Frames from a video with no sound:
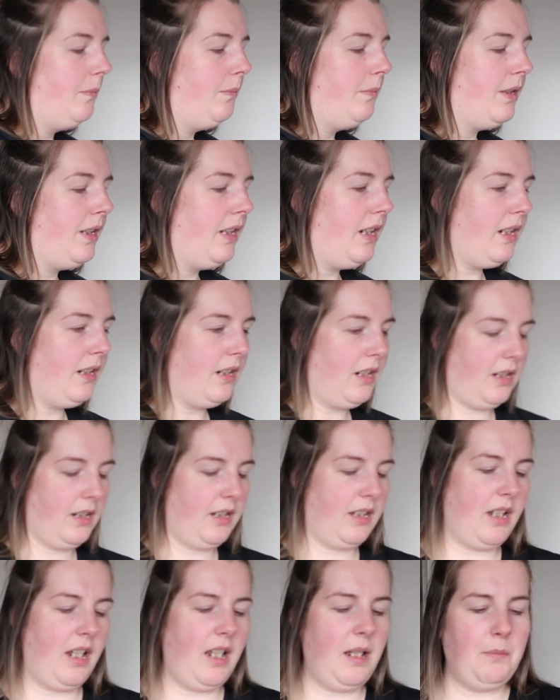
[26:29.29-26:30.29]
But yeah,
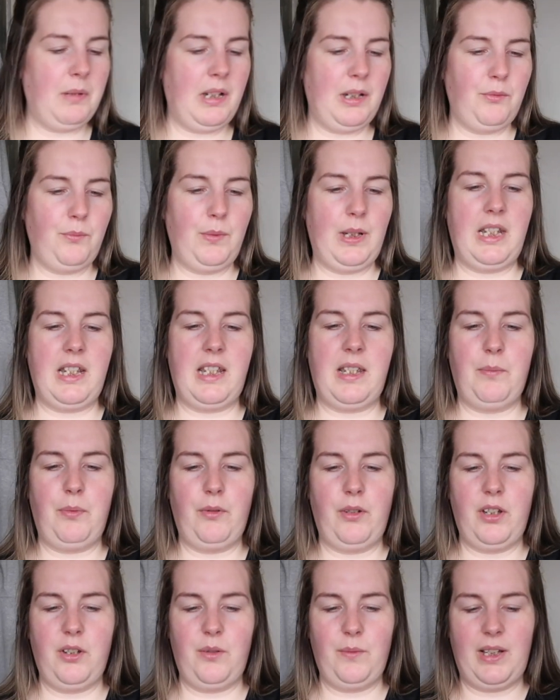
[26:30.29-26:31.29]
nice. I am a little bit
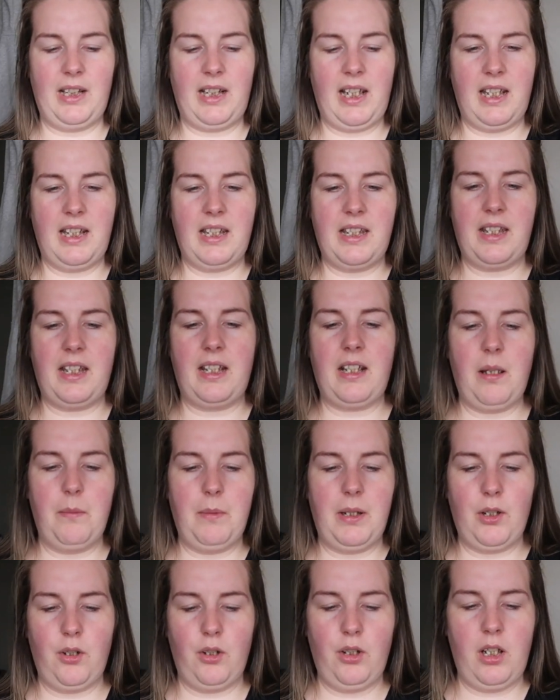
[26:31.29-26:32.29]
disappointed with the case they come
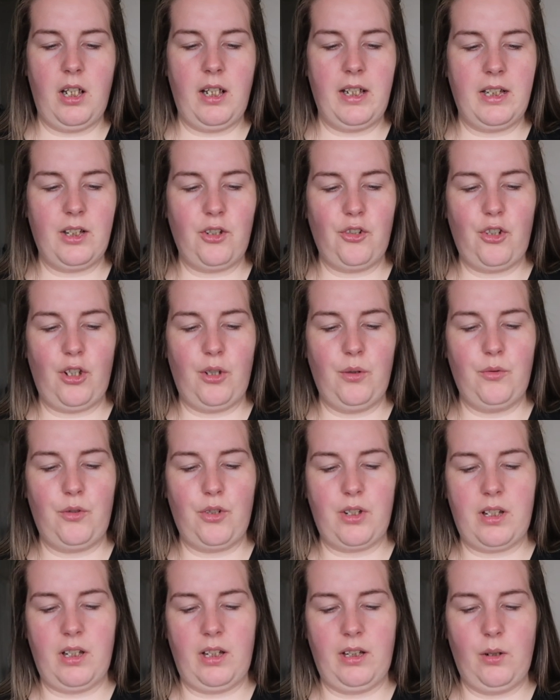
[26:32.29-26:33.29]
in. Online it showed
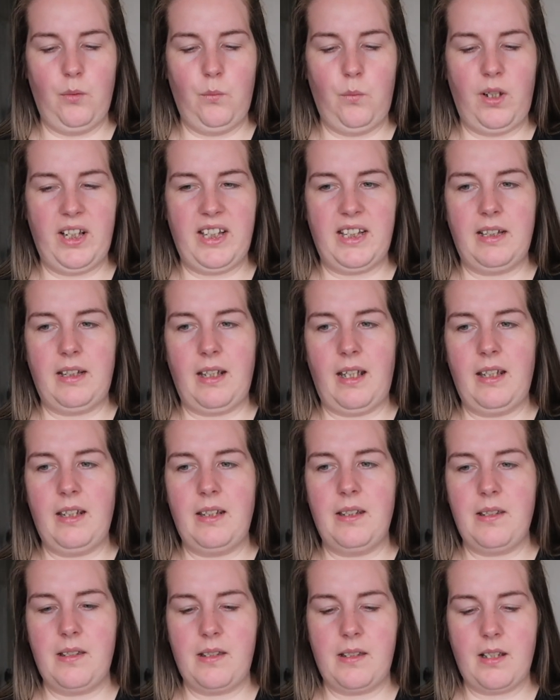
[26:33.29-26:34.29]
just like a white
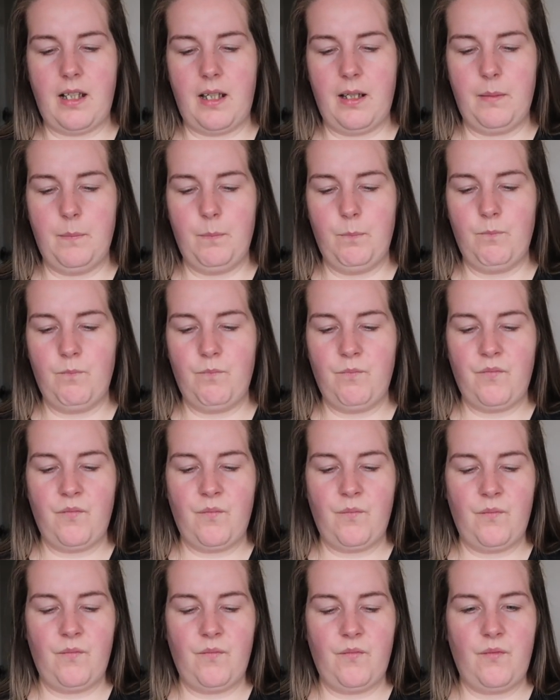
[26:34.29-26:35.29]
case.
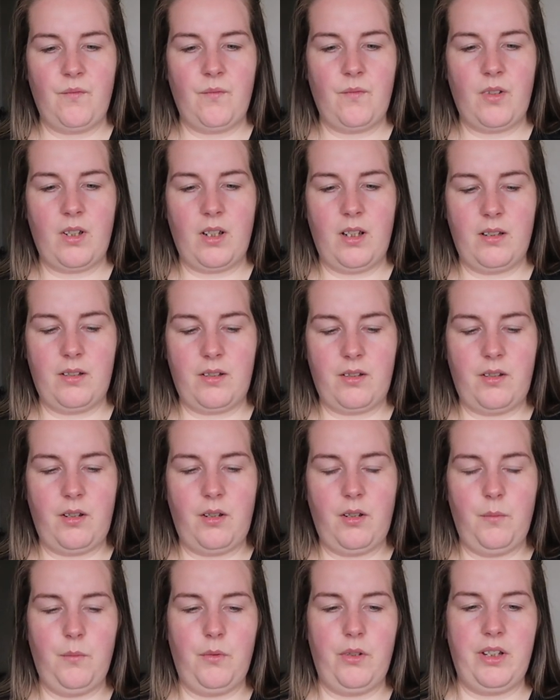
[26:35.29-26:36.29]
I just
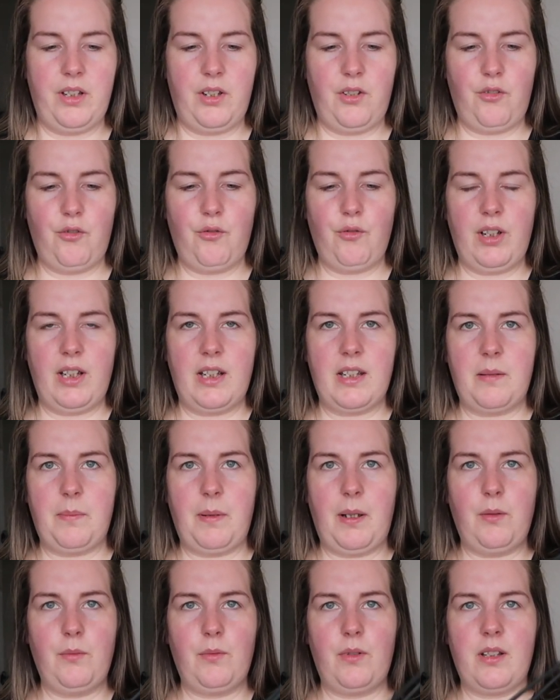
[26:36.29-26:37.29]
don't know what this string is
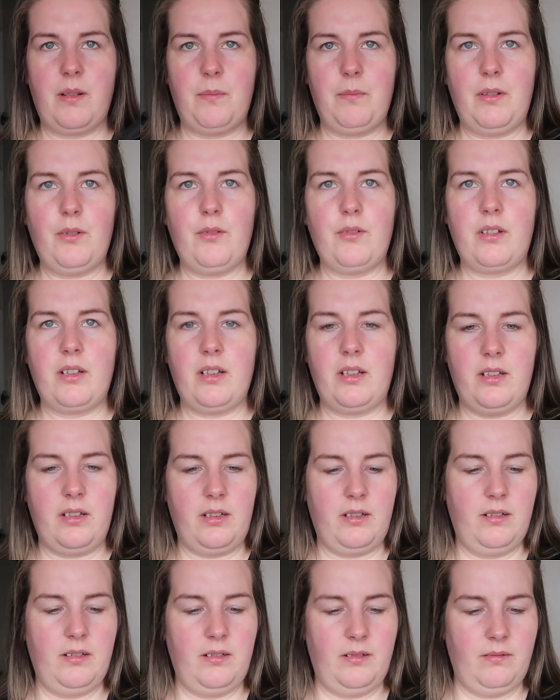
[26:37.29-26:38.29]
about, because I'm not
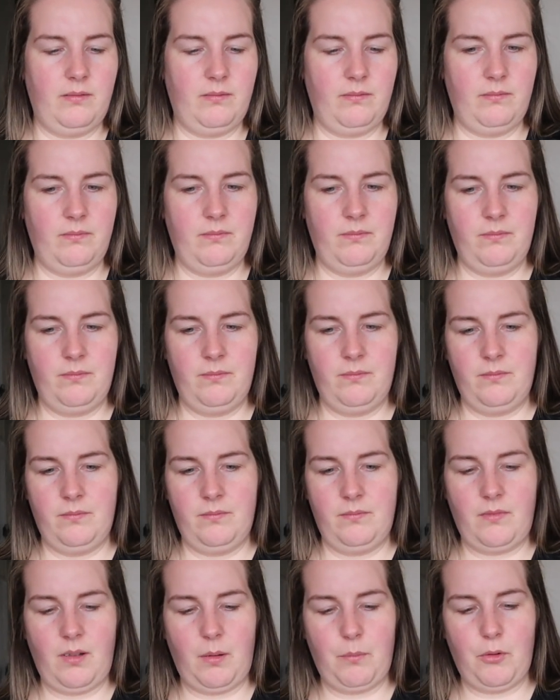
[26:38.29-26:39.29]
gonna
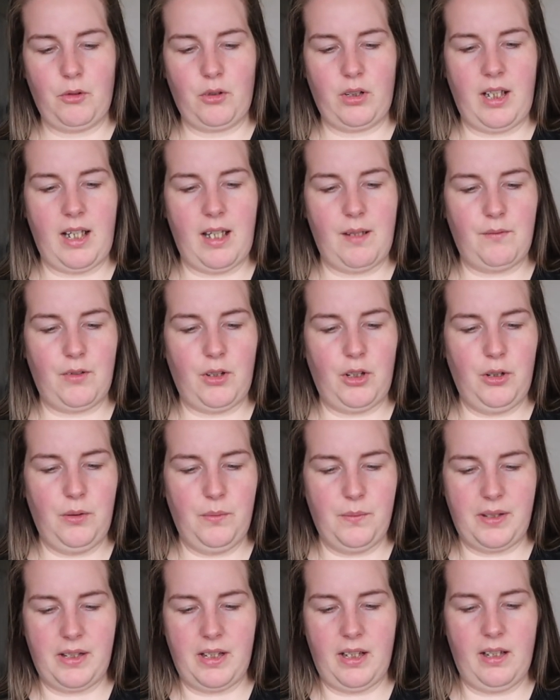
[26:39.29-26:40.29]
ever
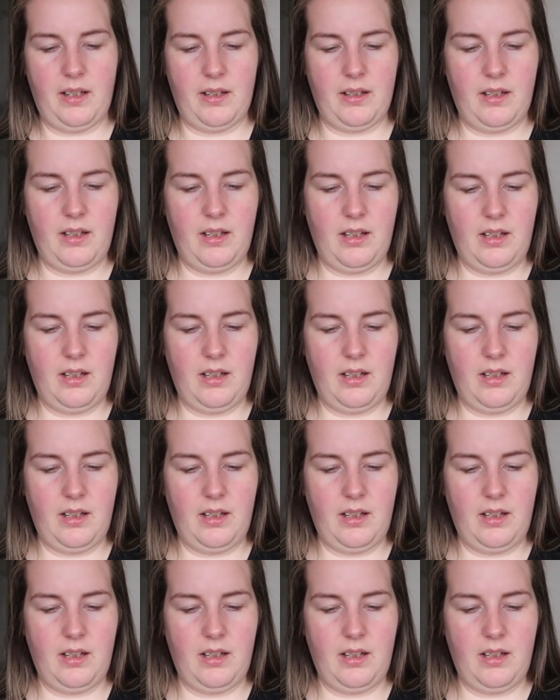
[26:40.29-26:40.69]
use that.